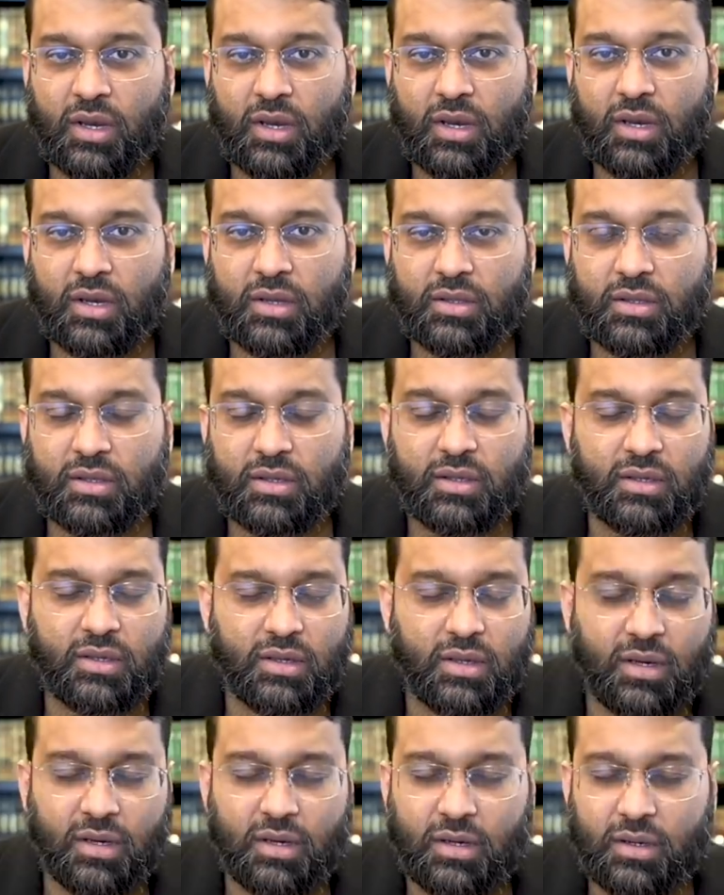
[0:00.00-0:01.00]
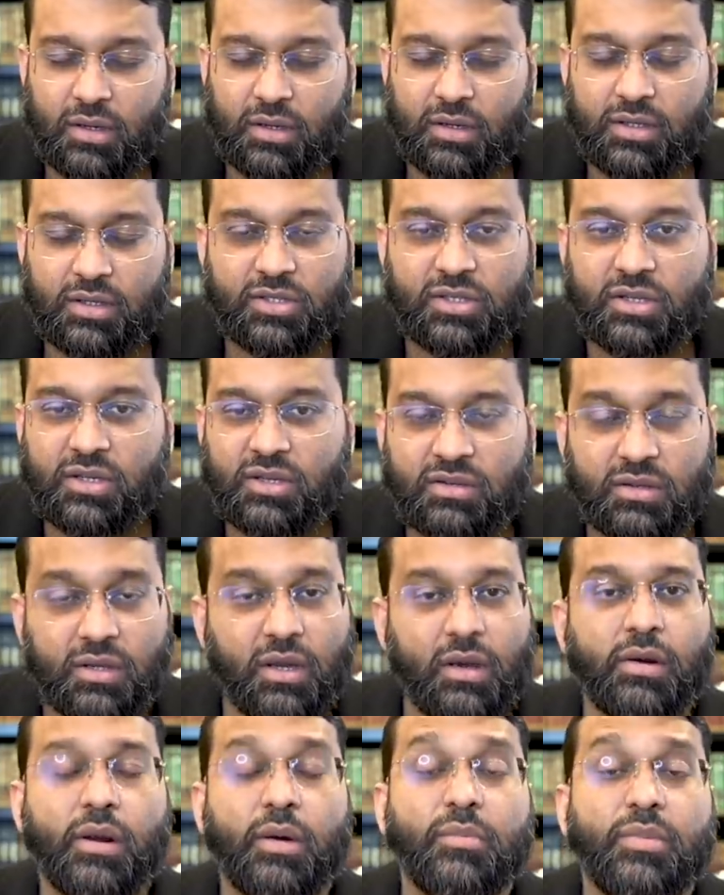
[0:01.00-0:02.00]
Uh, the uh, incident of the
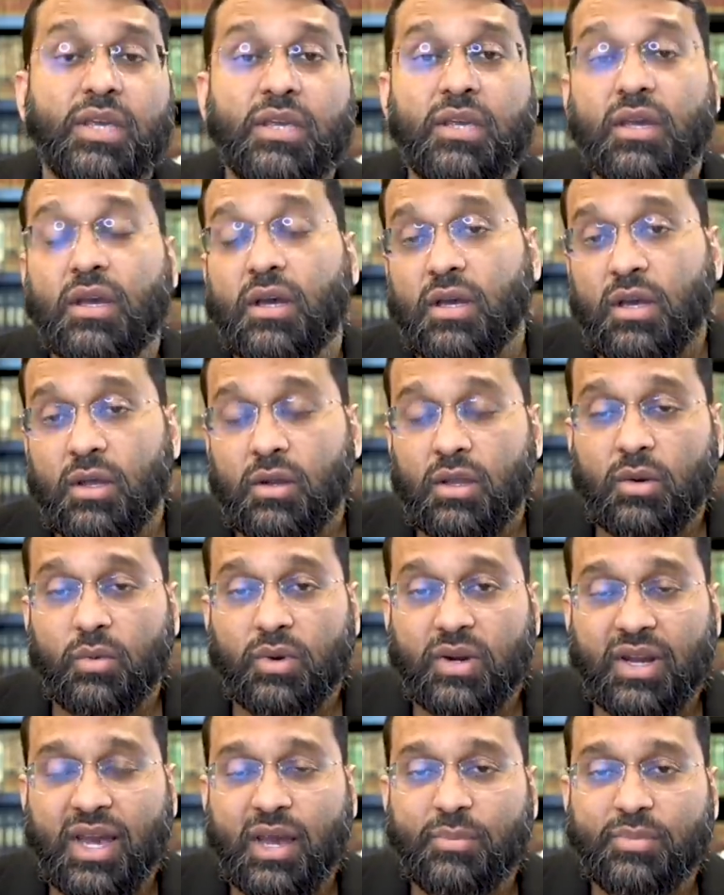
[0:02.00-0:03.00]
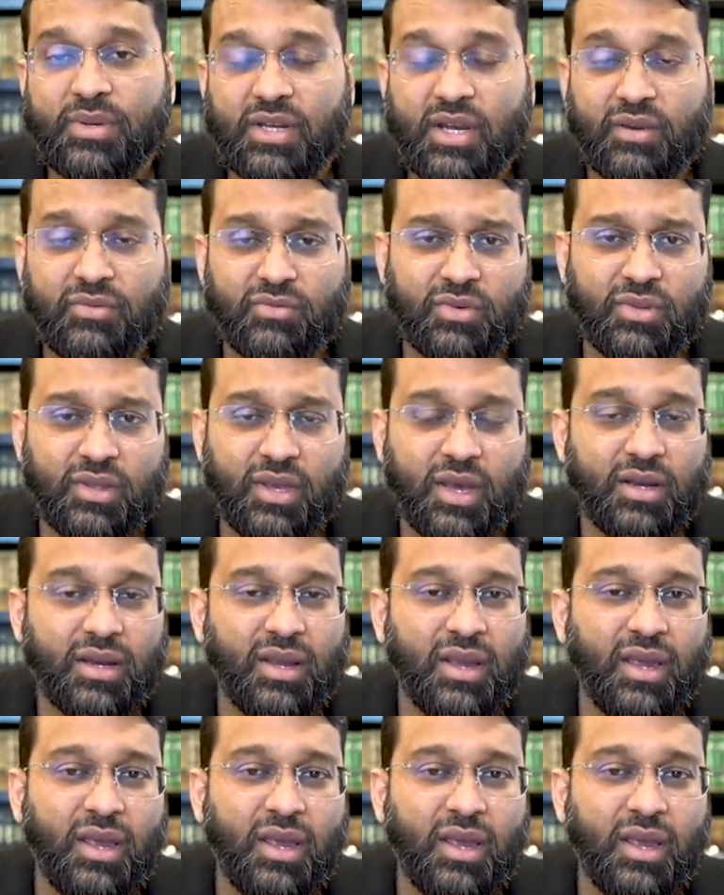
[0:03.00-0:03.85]
Karamiyya and then what happened after that.